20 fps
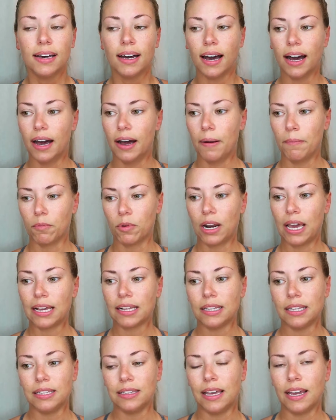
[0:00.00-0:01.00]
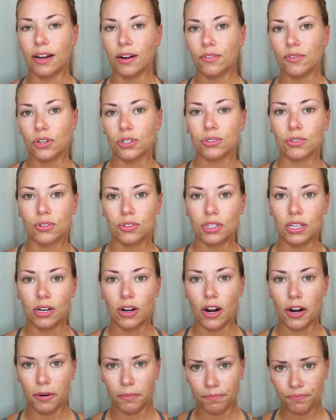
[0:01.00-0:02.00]
When I clean the air filters in
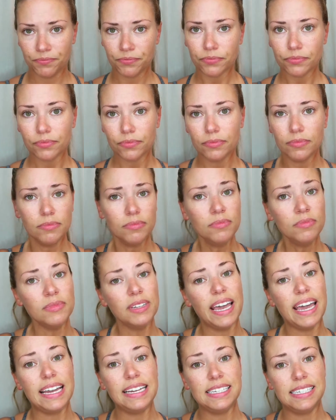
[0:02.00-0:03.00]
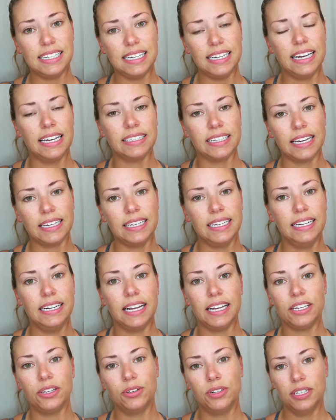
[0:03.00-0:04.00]
our AC and like
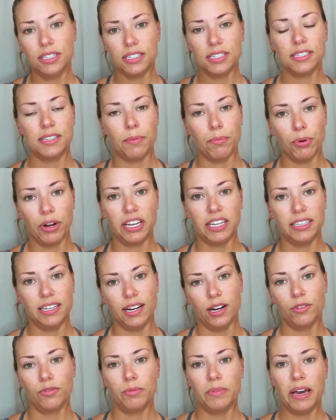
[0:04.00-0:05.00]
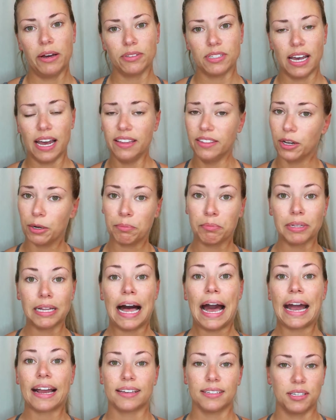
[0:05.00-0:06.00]
heating units that bring in the air from the outside, they're
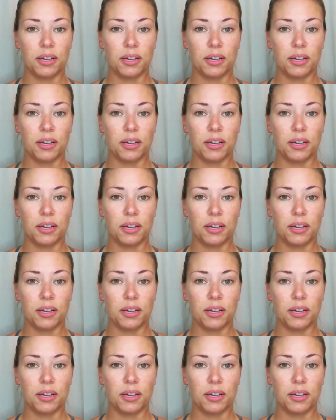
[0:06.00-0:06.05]
black.